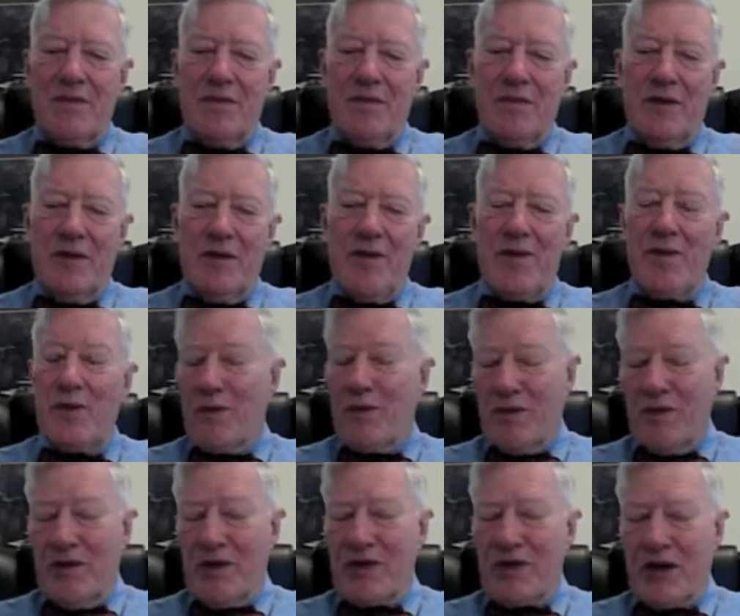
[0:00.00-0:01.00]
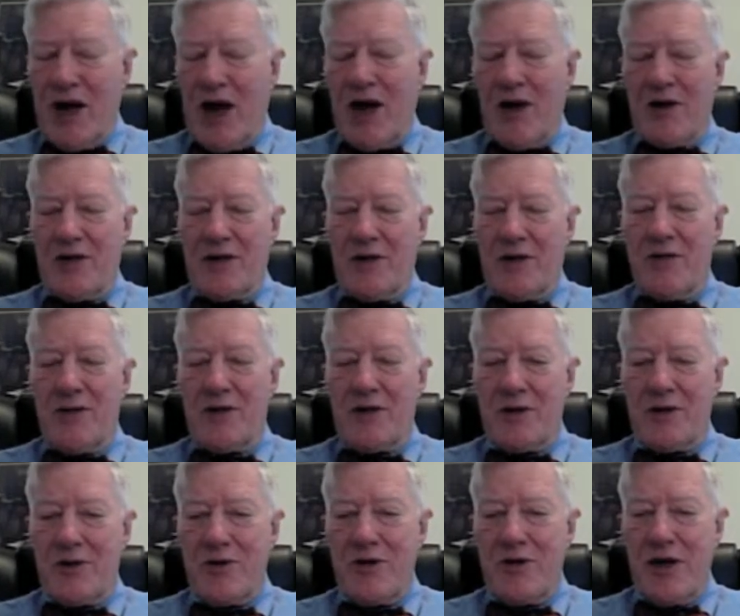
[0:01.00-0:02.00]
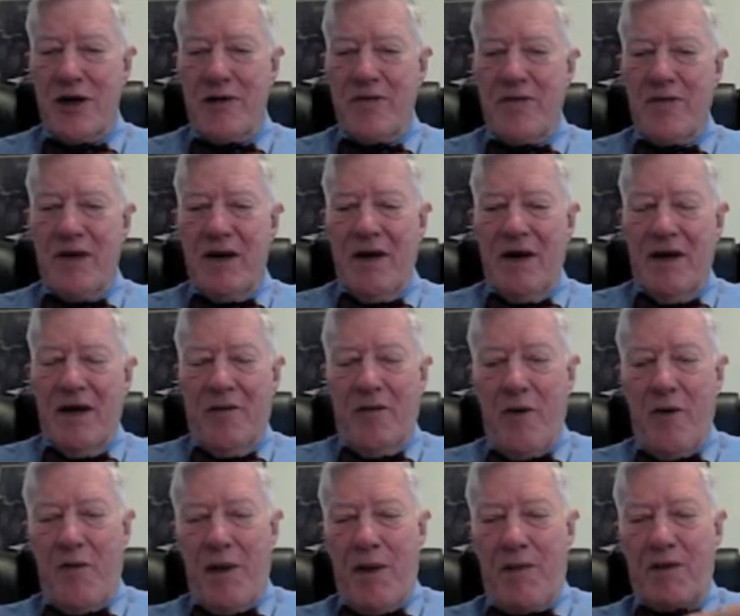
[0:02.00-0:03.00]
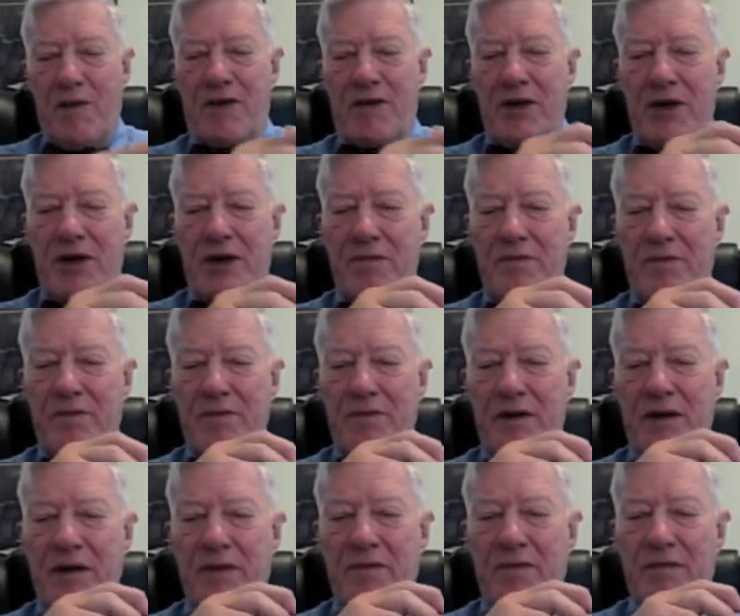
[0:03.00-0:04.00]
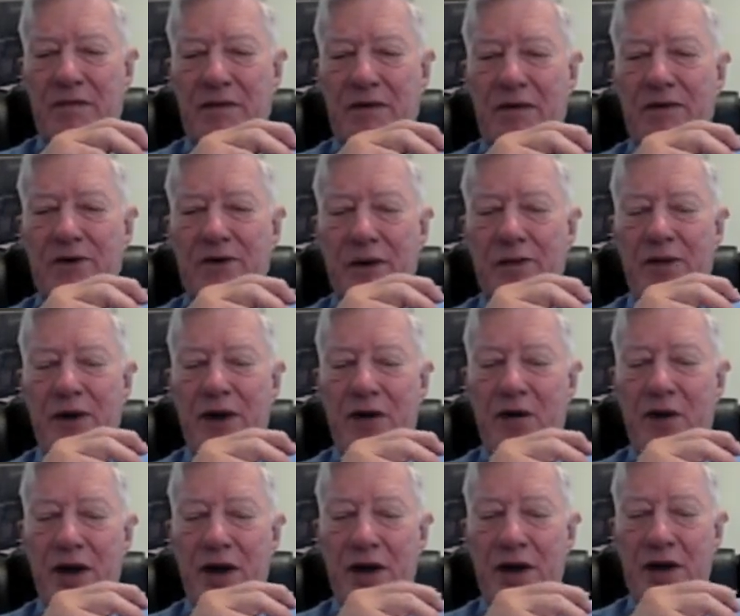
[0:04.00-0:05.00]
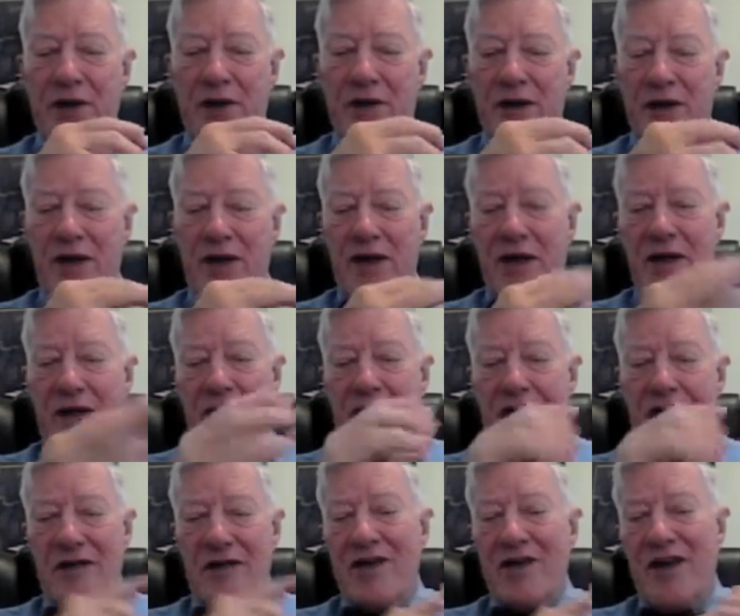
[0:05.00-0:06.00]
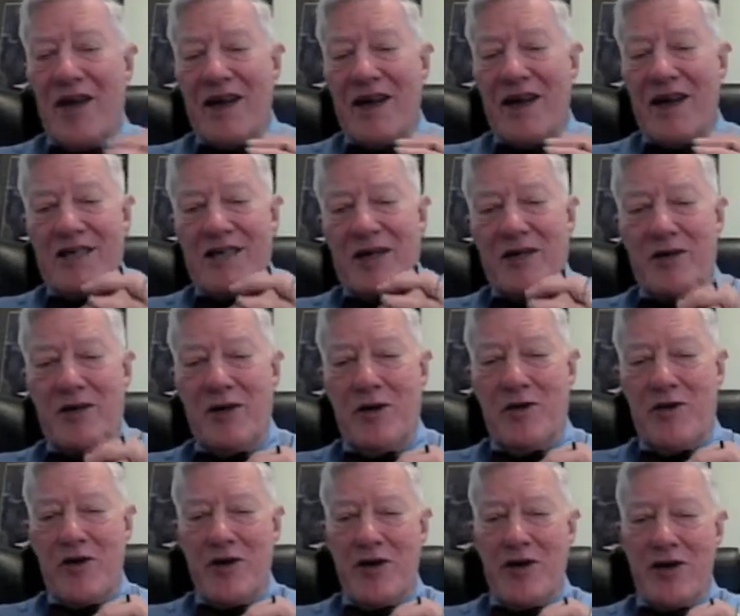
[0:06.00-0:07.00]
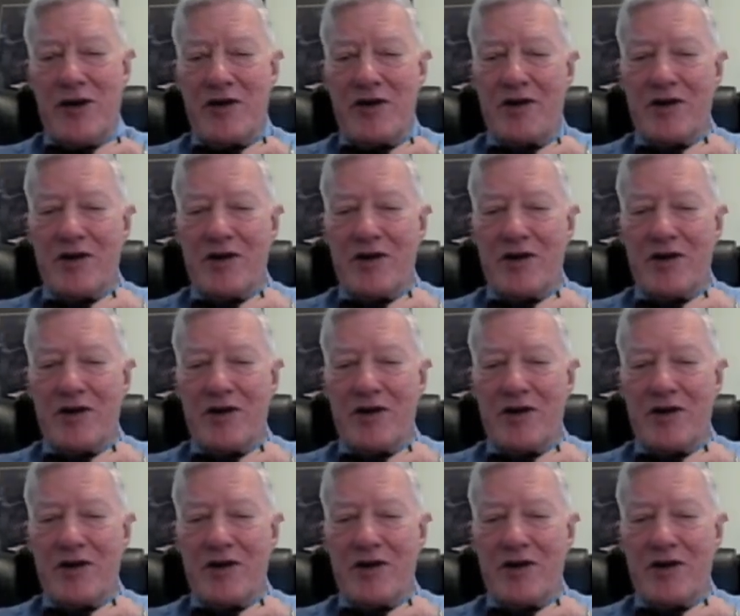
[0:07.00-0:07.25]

the scholars who were associated with the Pepper Center contributed a great deal to that discussion over the years.